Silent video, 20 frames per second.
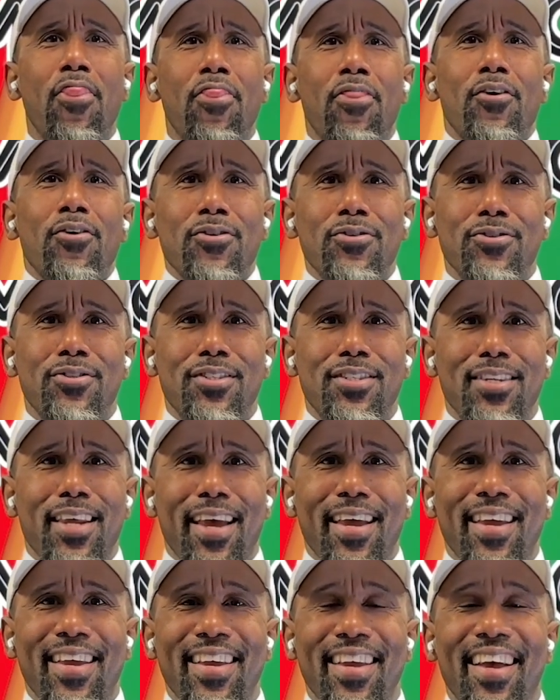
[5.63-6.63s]

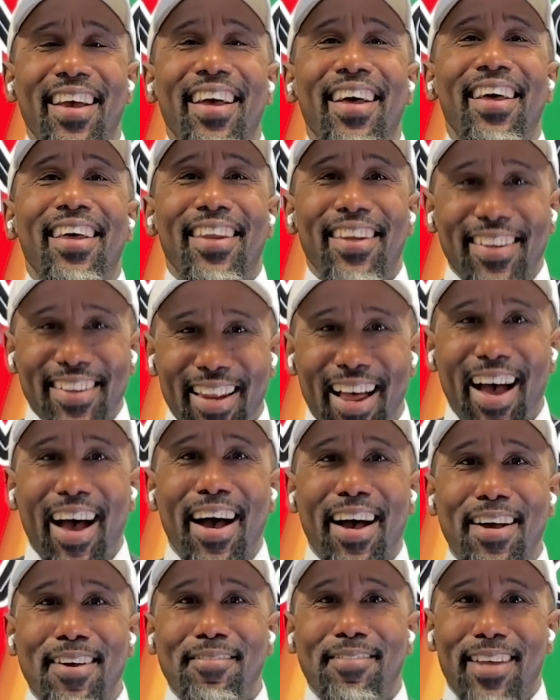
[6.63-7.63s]
Thursday
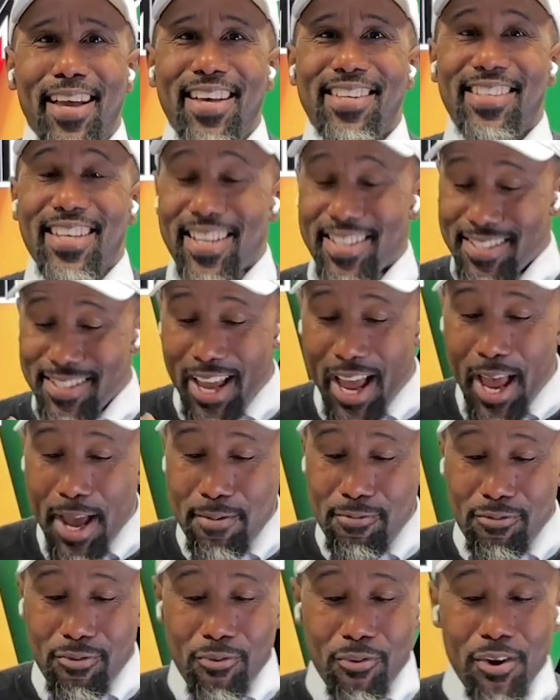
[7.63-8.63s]
Live. Yes, it's
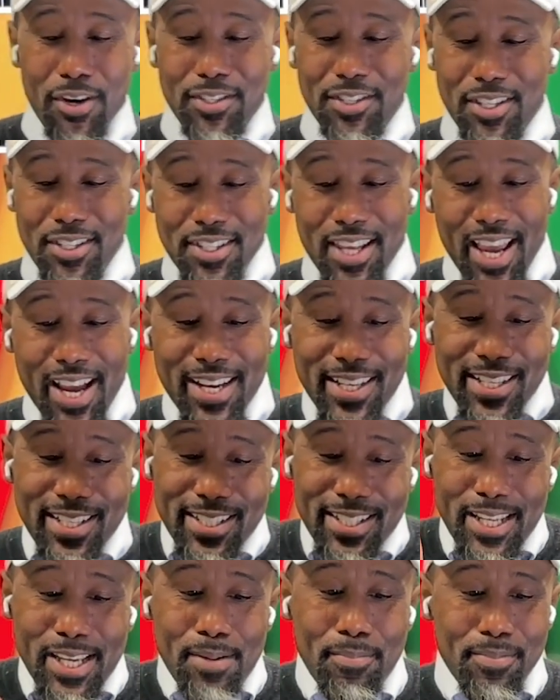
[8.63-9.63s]
time for us to take a
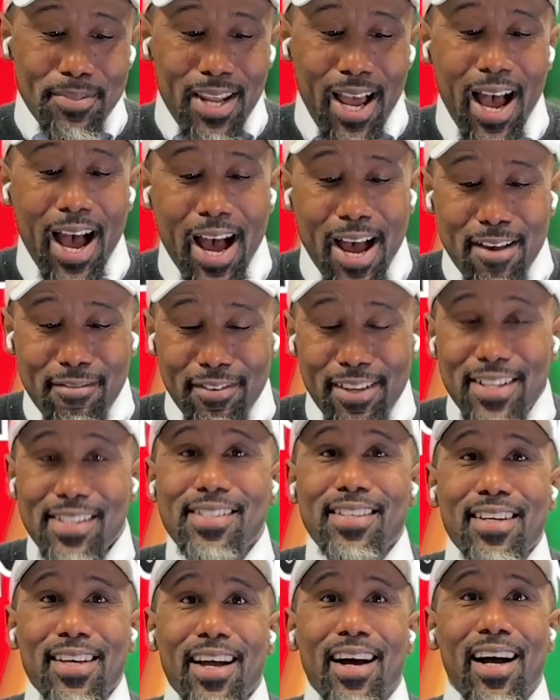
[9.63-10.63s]
deep dive
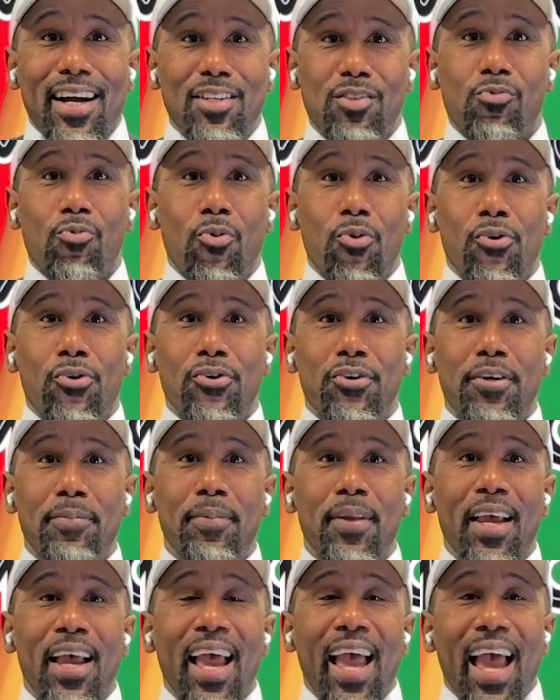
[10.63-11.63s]
into God's Word.